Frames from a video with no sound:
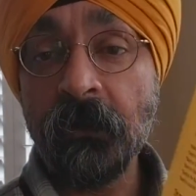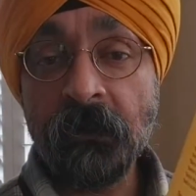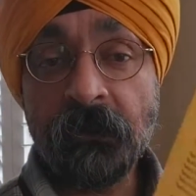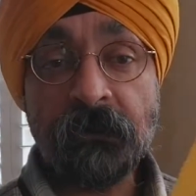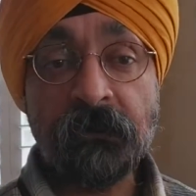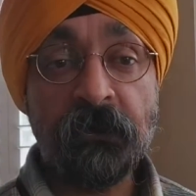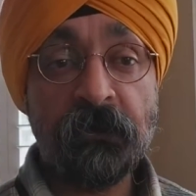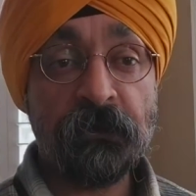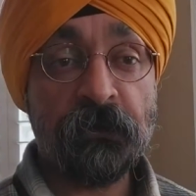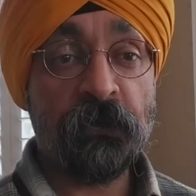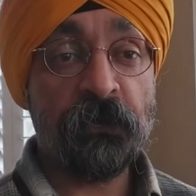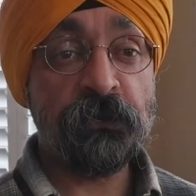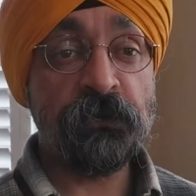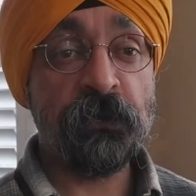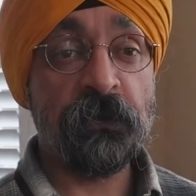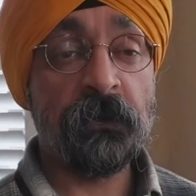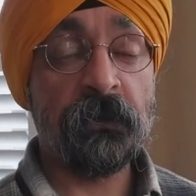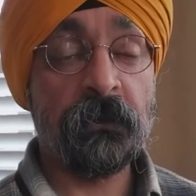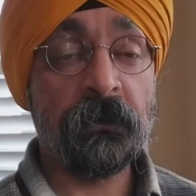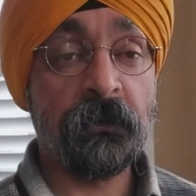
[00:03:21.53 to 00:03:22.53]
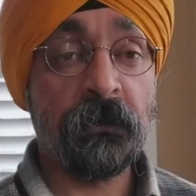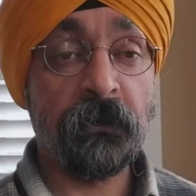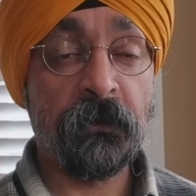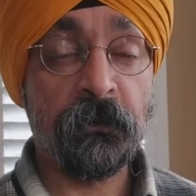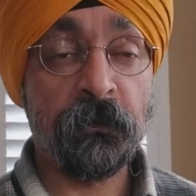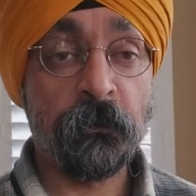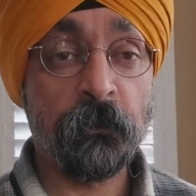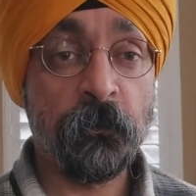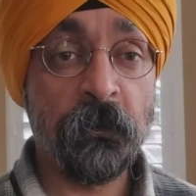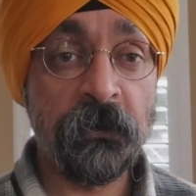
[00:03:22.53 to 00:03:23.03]
this discussion,
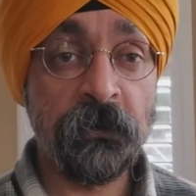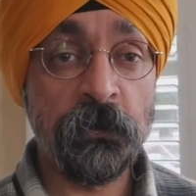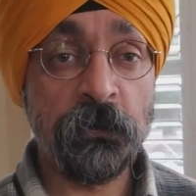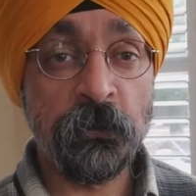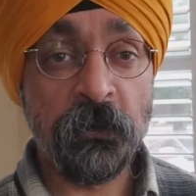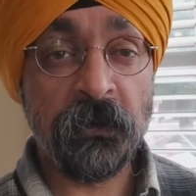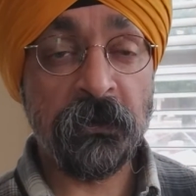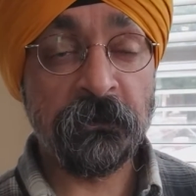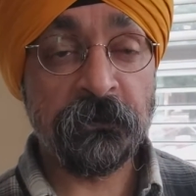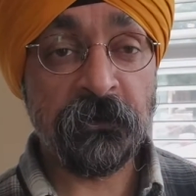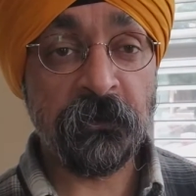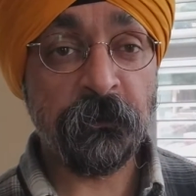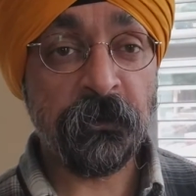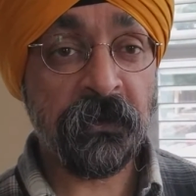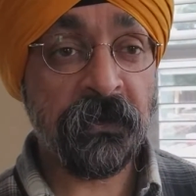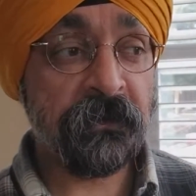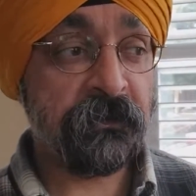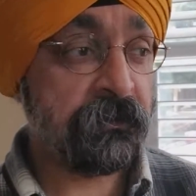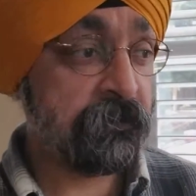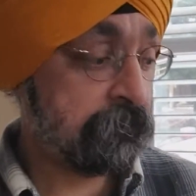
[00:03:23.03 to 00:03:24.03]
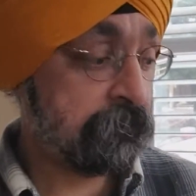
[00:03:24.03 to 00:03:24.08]
when you're doing a listing price